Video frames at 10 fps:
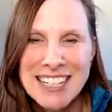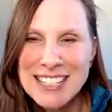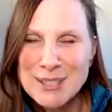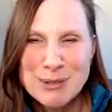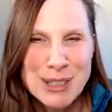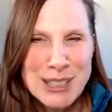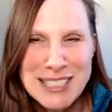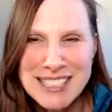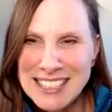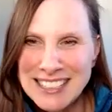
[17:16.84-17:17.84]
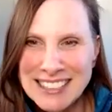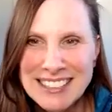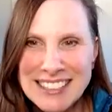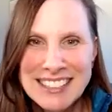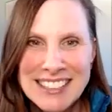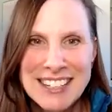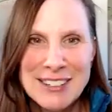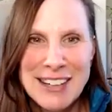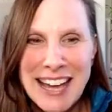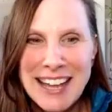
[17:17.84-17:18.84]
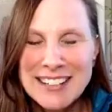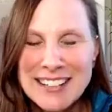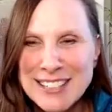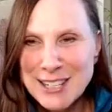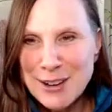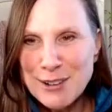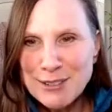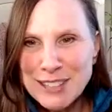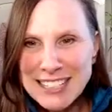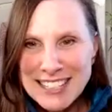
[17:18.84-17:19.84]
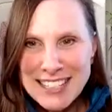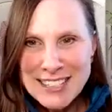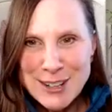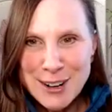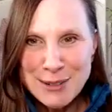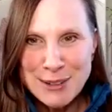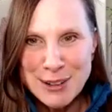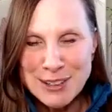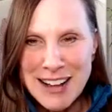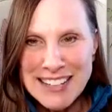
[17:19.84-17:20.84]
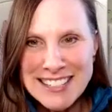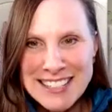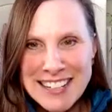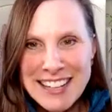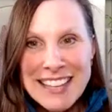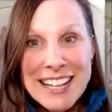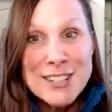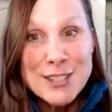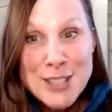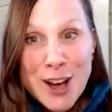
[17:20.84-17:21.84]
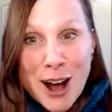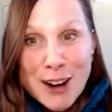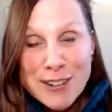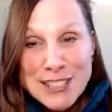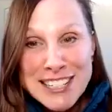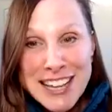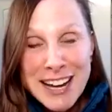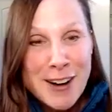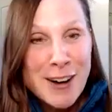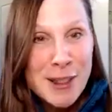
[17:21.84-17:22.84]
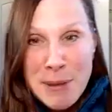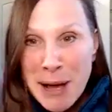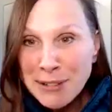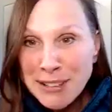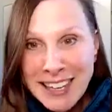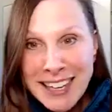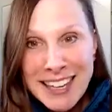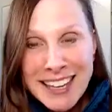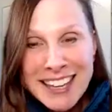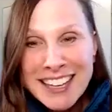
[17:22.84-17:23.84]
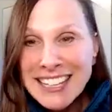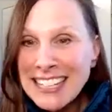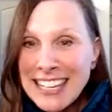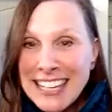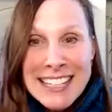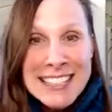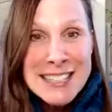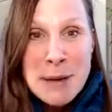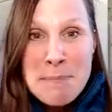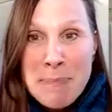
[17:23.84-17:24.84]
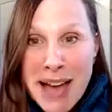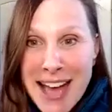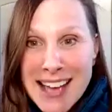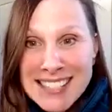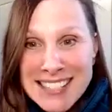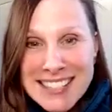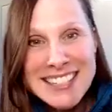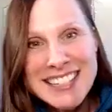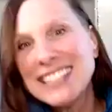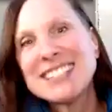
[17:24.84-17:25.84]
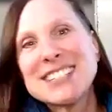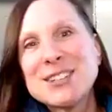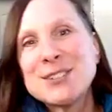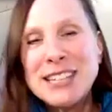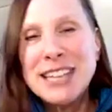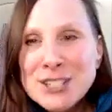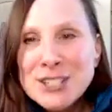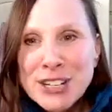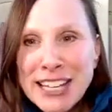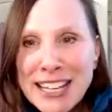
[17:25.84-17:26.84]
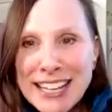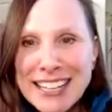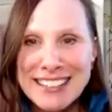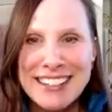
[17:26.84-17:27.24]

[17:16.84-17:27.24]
It's really easy. Okay, so let's get started with our class tonight. That's our talk for tonight, all about ghee. Ghee is the best. So get your ghee.